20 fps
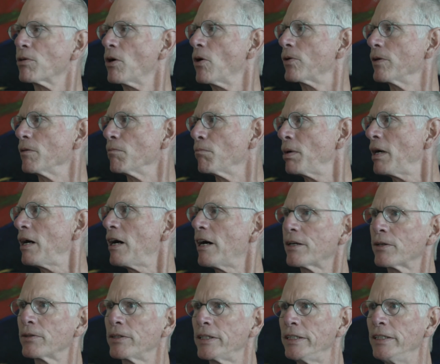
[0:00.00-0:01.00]
broken
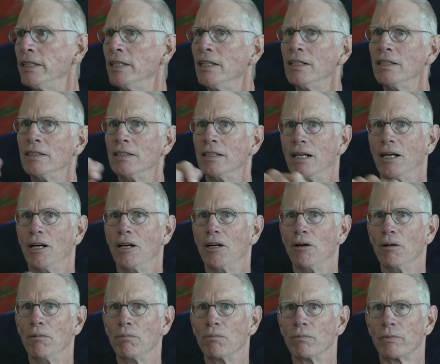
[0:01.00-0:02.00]
pottery
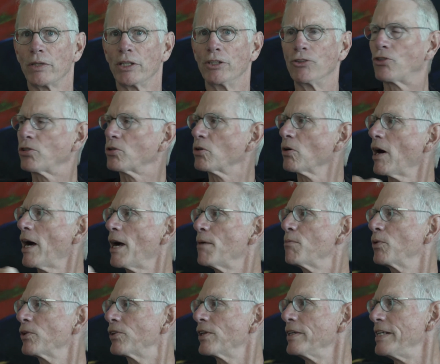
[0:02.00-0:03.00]
um, inscribed
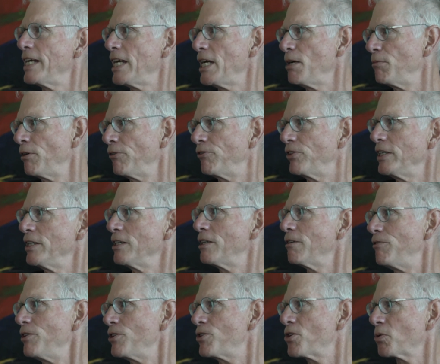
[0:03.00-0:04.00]
with the name of the
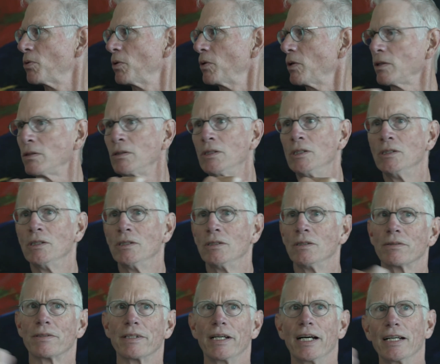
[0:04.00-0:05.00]
individual
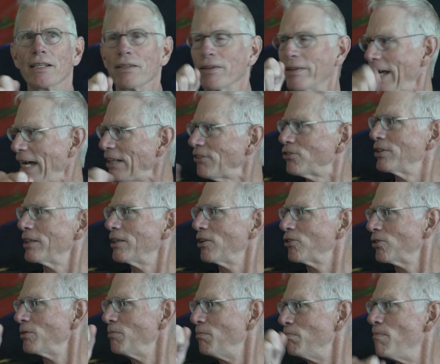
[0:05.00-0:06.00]
that that
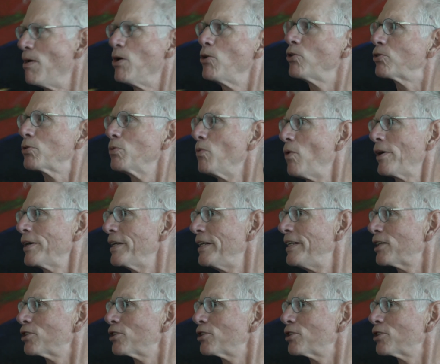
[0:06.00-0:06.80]
citizen most wanted